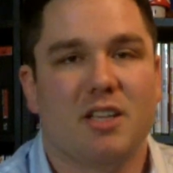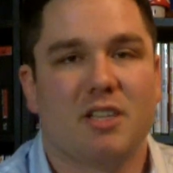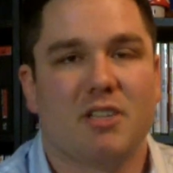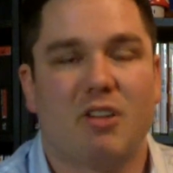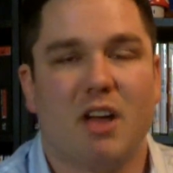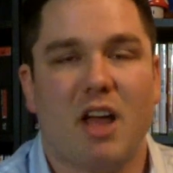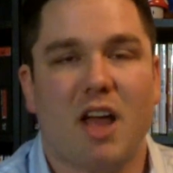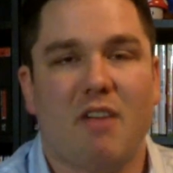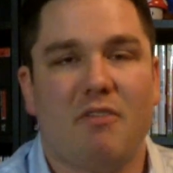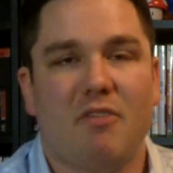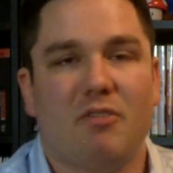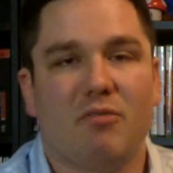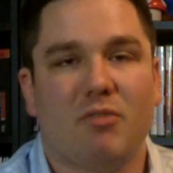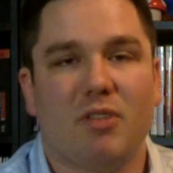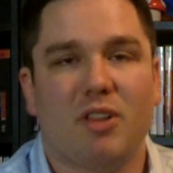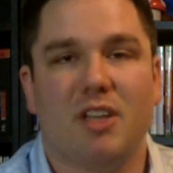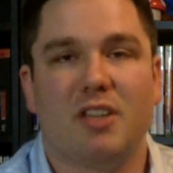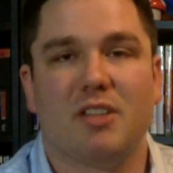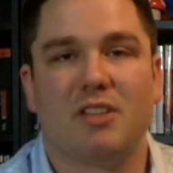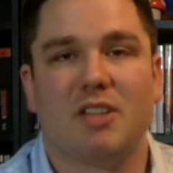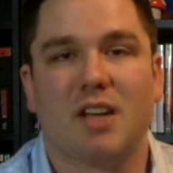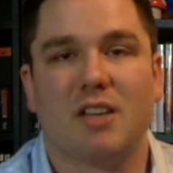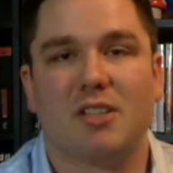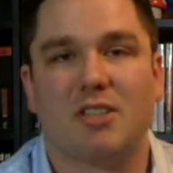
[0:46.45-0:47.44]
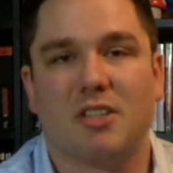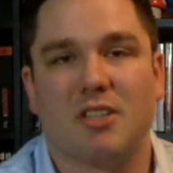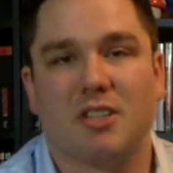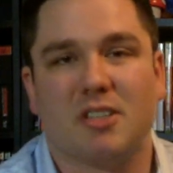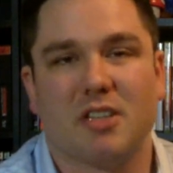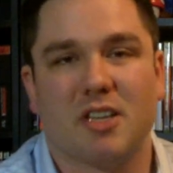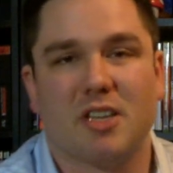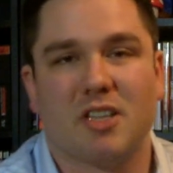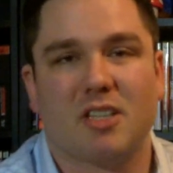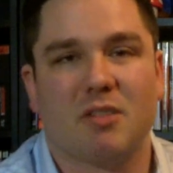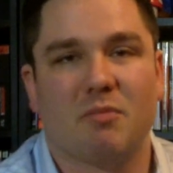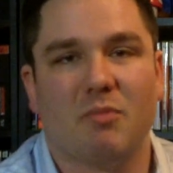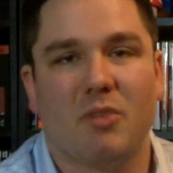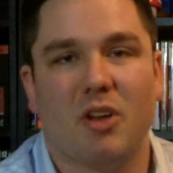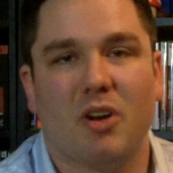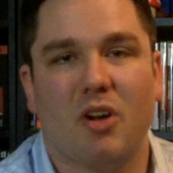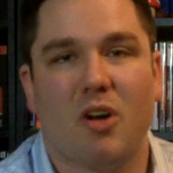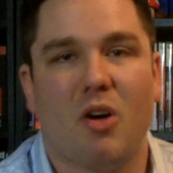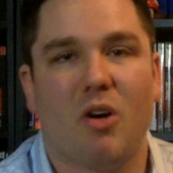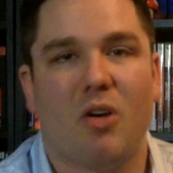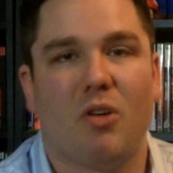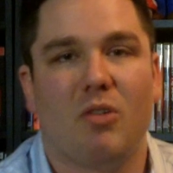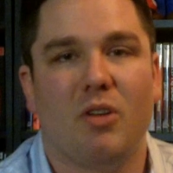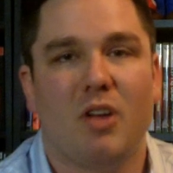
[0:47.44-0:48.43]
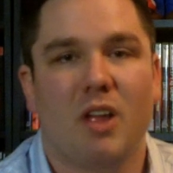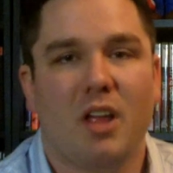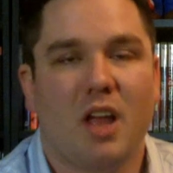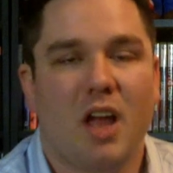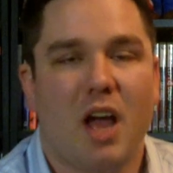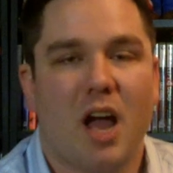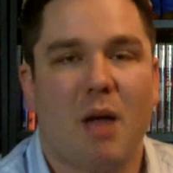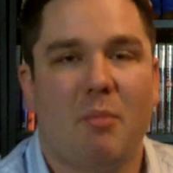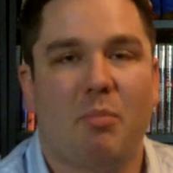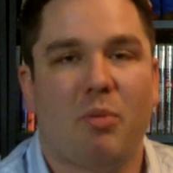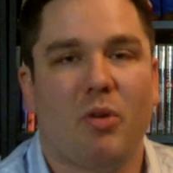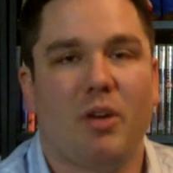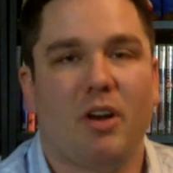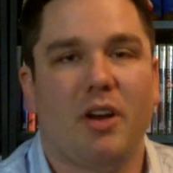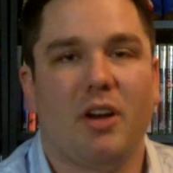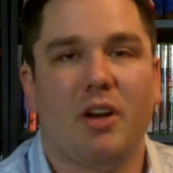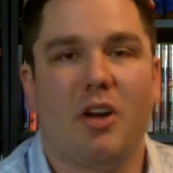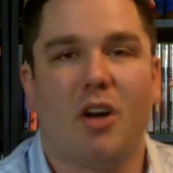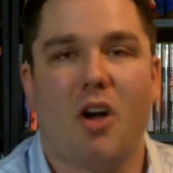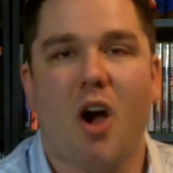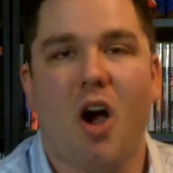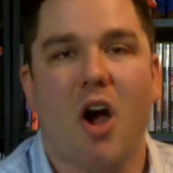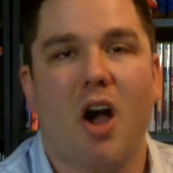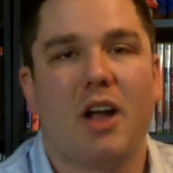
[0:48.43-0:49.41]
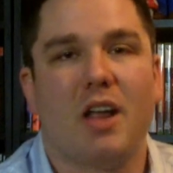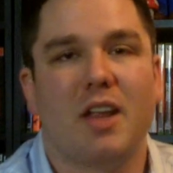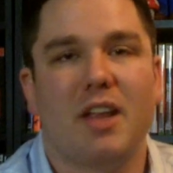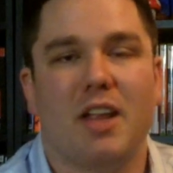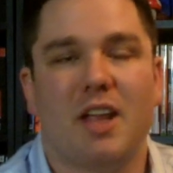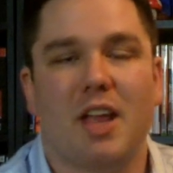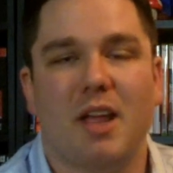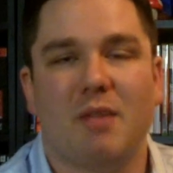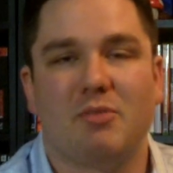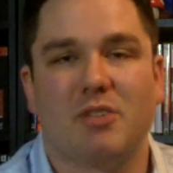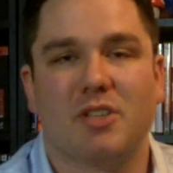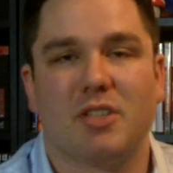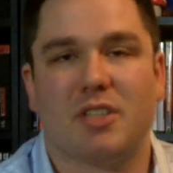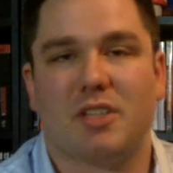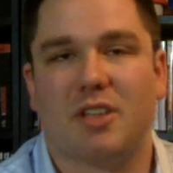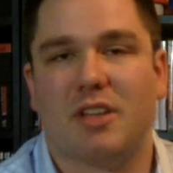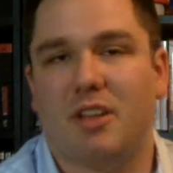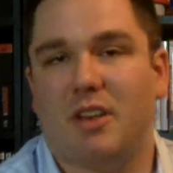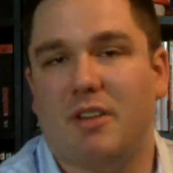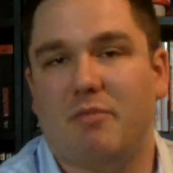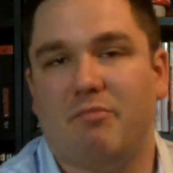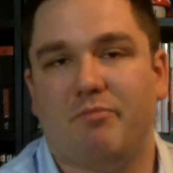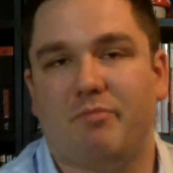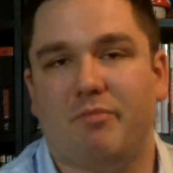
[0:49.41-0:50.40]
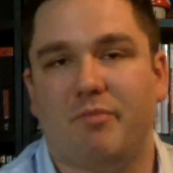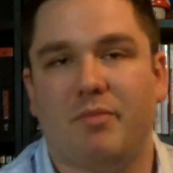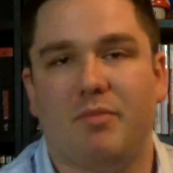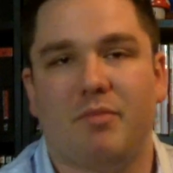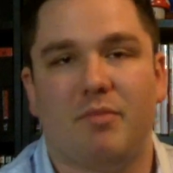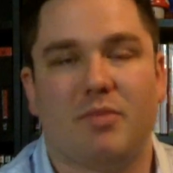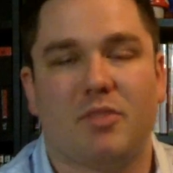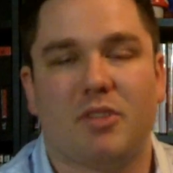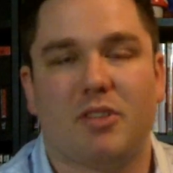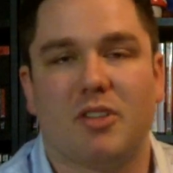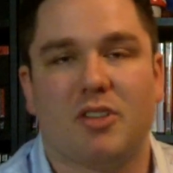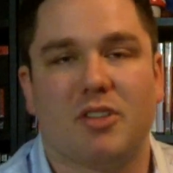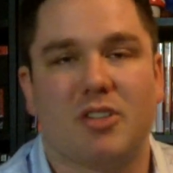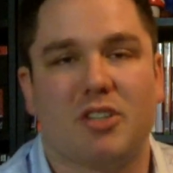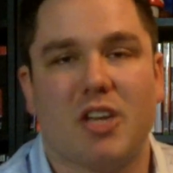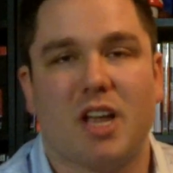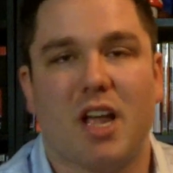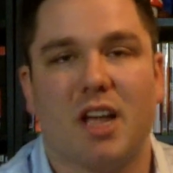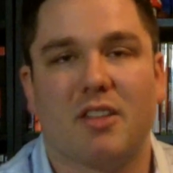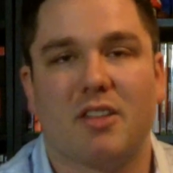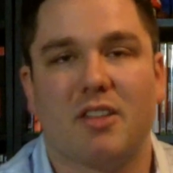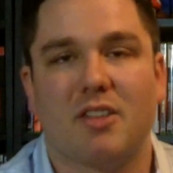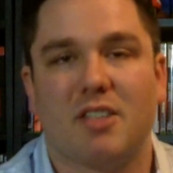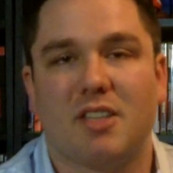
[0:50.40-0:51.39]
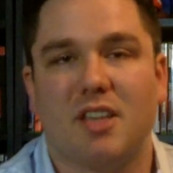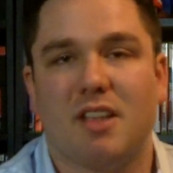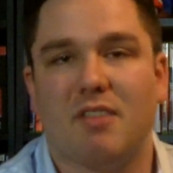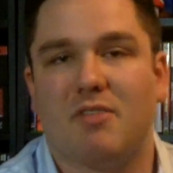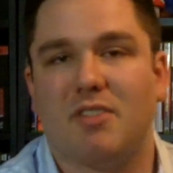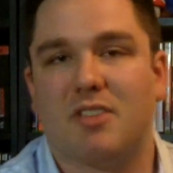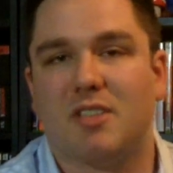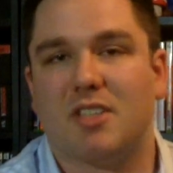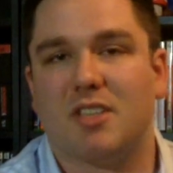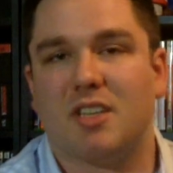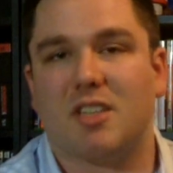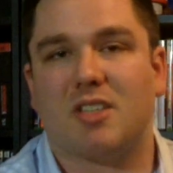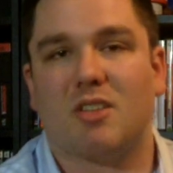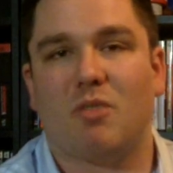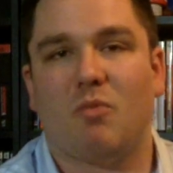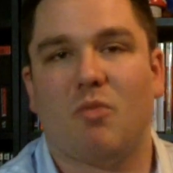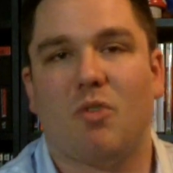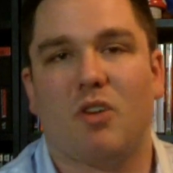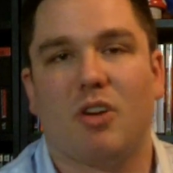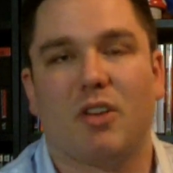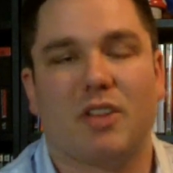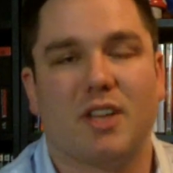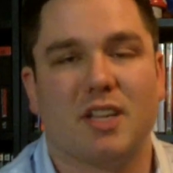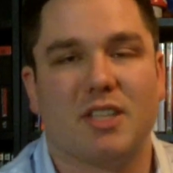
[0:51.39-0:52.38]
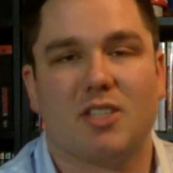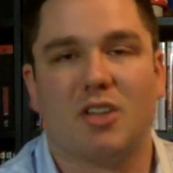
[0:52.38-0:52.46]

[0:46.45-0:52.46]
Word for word: So I haven't really touched the system at all. I put in a hockey game just in to check to see if the system worked.